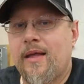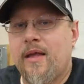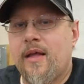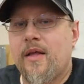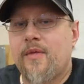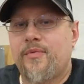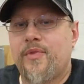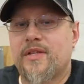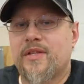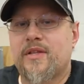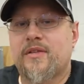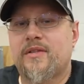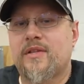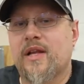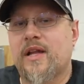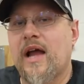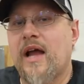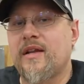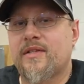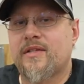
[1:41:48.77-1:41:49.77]
This is the
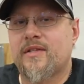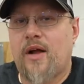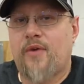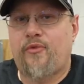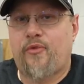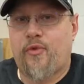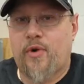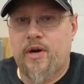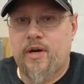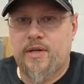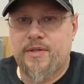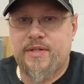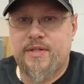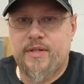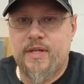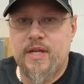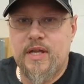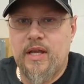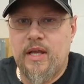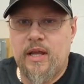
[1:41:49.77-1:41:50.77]
kind of stuff we're going to
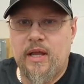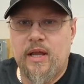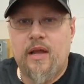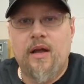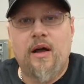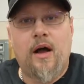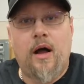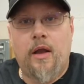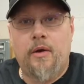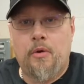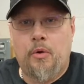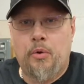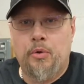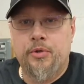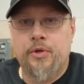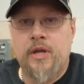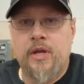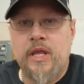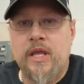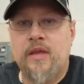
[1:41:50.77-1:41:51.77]
see on
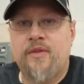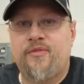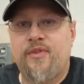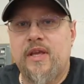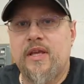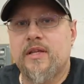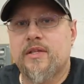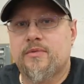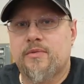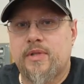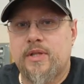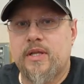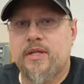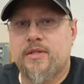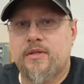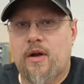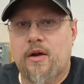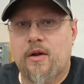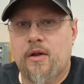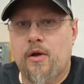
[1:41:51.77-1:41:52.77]
older EVs when they
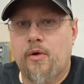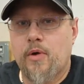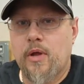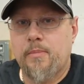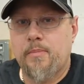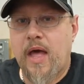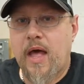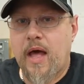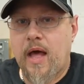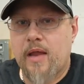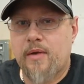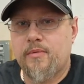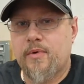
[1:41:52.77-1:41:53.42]
start going bad.